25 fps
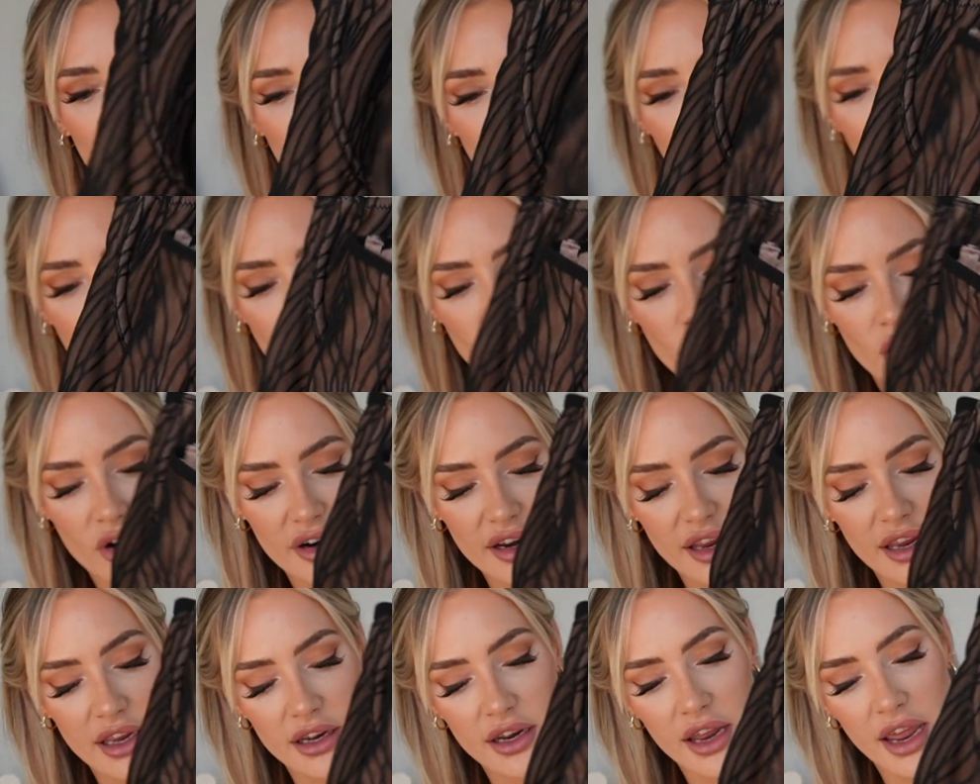one I
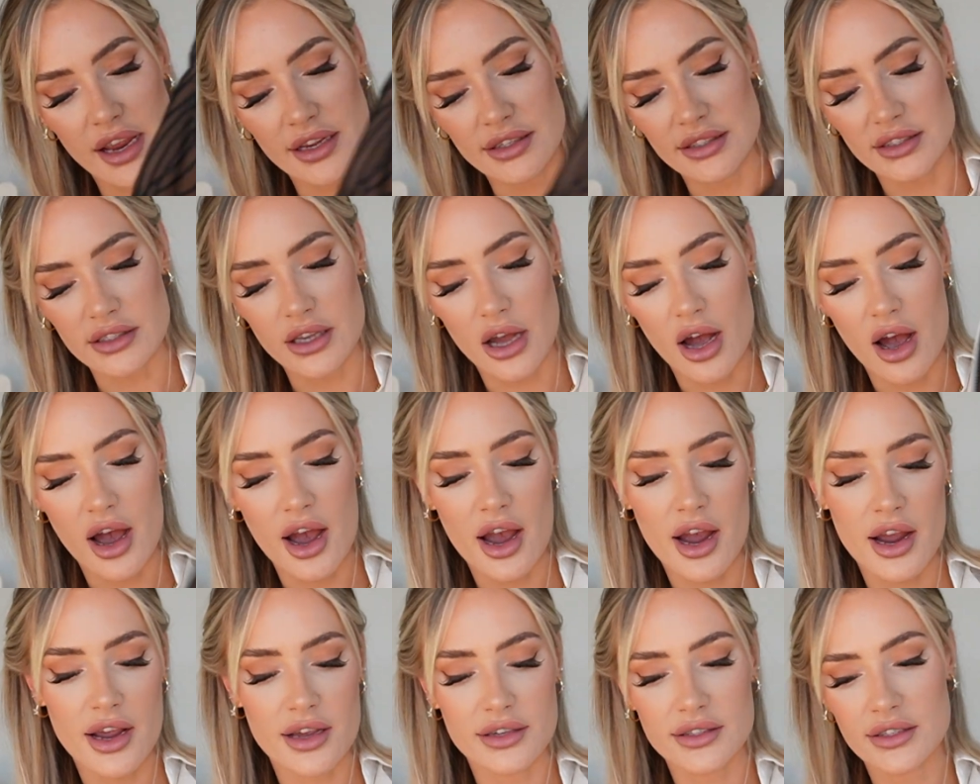got in a
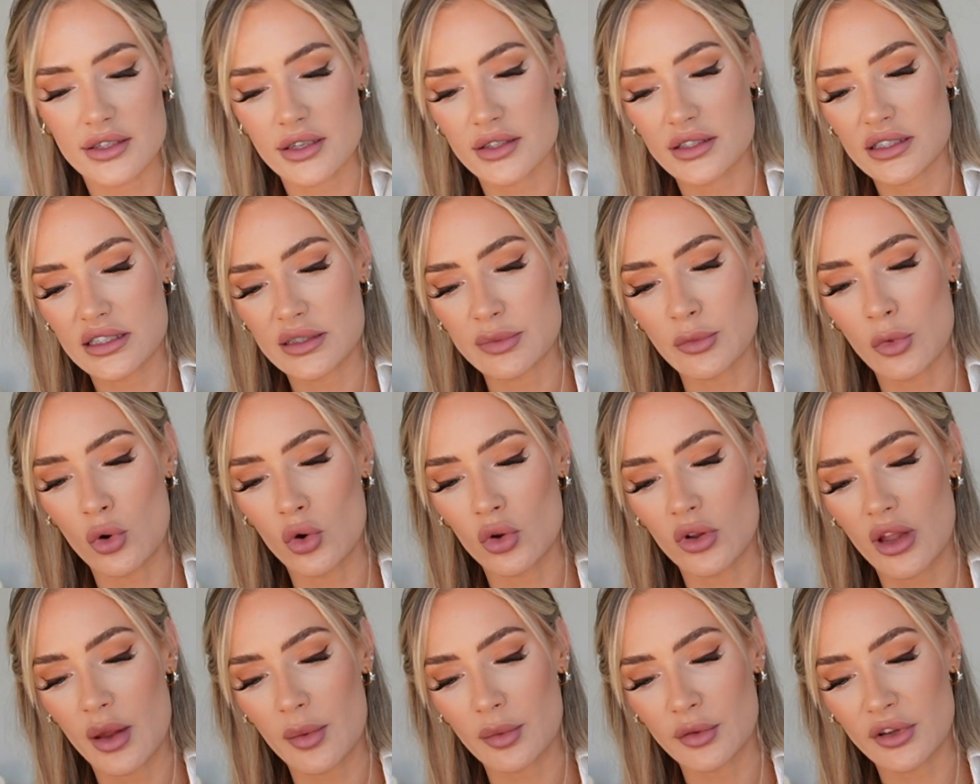size
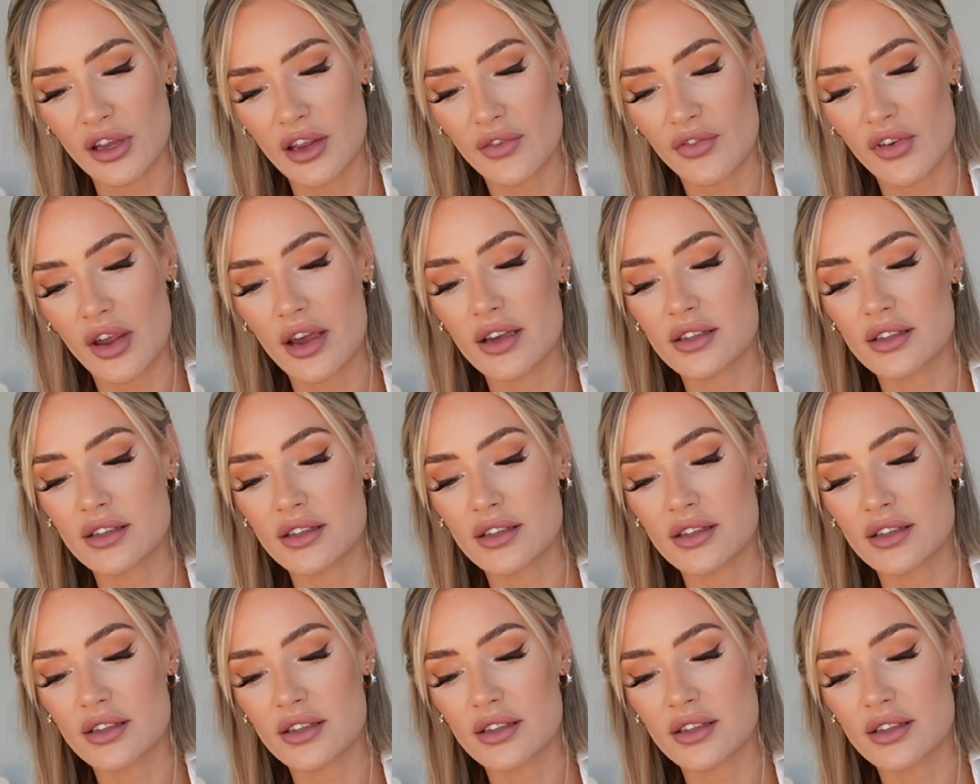small, I believe.